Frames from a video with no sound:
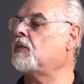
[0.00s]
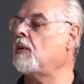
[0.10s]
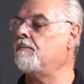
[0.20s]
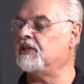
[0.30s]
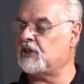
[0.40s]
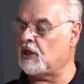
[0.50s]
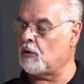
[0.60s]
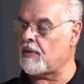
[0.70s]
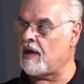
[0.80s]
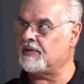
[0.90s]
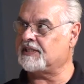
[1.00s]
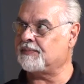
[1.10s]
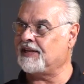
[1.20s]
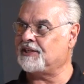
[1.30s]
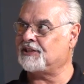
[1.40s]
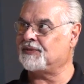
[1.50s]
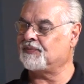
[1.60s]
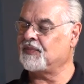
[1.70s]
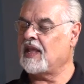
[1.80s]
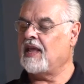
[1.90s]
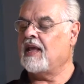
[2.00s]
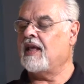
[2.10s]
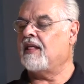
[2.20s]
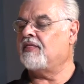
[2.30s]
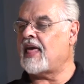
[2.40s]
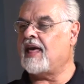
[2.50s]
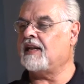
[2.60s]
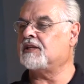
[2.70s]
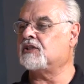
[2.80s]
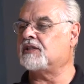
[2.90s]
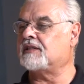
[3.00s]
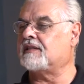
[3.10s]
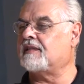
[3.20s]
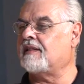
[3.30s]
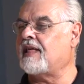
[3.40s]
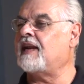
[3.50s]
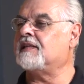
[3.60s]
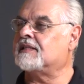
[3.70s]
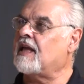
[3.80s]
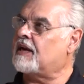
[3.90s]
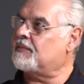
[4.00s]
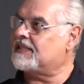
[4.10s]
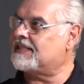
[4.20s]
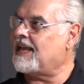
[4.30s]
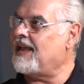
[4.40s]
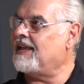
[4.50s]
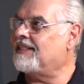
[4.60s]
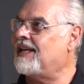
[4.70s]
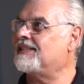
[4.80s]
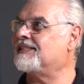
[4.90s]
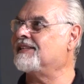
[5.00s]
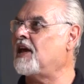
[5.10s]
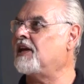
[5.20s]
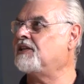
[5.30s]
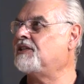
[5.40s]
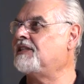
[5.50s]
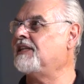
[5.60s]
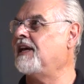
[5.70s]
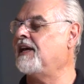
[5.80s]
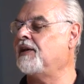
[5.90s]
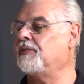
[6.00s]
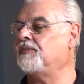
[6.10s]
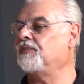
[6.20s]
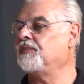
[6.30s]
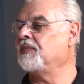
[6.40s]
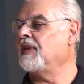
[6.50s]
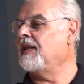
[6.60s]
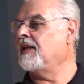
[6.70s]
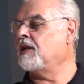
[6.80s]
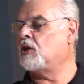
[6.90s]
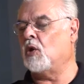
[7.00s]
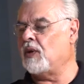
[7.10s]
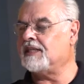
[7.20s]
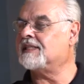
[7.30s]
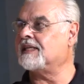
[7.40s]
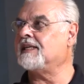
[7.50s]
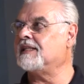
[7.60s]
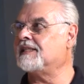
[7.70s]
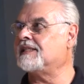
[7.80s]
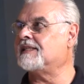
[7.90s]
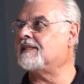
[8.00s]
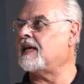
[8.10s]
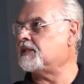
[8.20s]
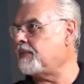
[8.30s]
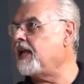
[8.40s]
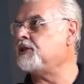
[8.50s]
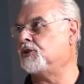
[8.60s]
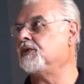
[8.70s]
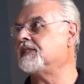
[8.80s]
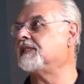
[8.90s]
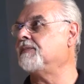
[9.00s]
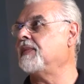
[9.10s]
Michelle Obama speech. That is not a mistake, that's not coincidence, that's plagiarism.